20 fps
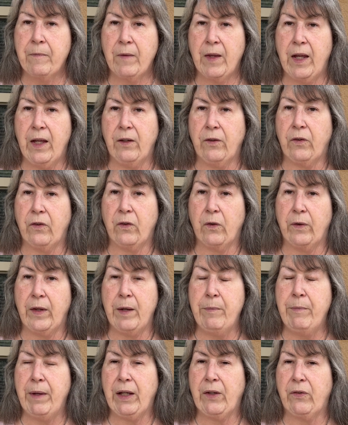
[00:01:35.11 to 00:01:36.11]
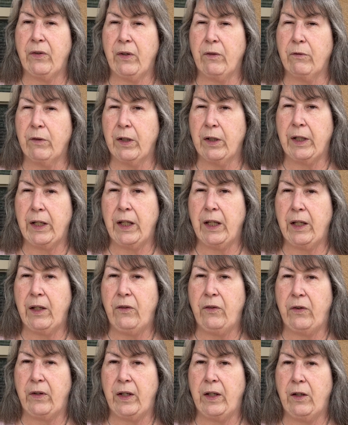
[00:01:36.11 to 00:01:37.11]
And so that makes it really
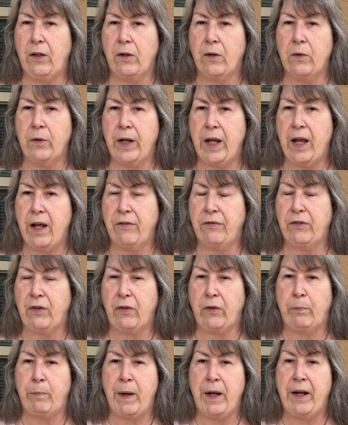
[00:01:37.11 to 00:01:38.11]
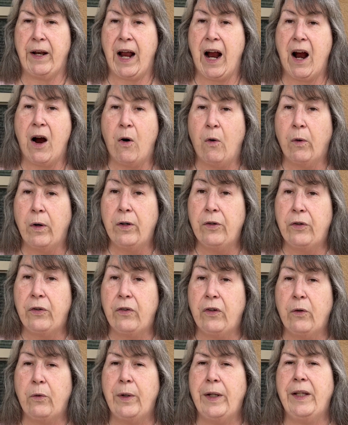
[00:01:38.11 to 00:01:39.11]
easy. You don't have to spend hours
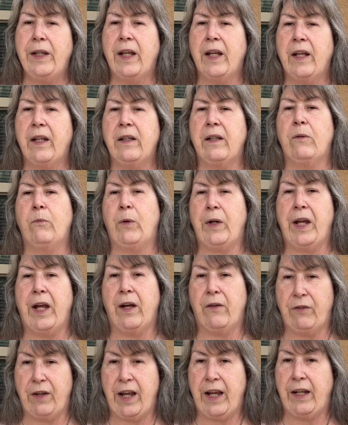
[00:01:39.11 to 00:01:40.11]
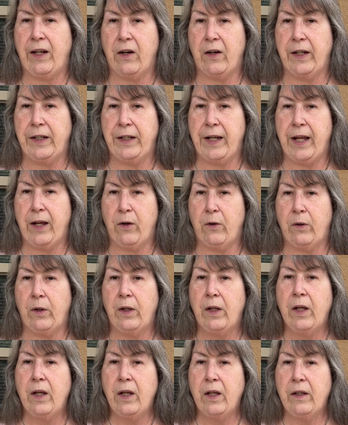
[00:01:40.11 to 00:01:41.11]
doing that. We have AI now
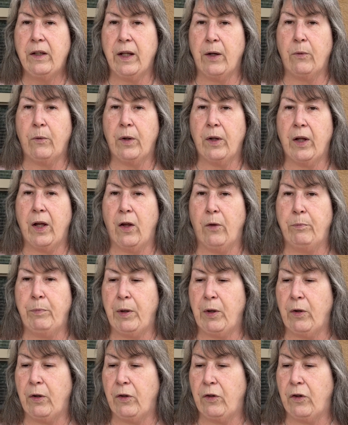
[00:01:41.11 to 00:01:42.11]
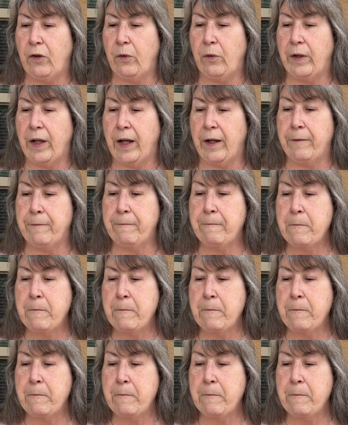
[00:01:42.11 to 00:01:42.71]
that will help you to do that.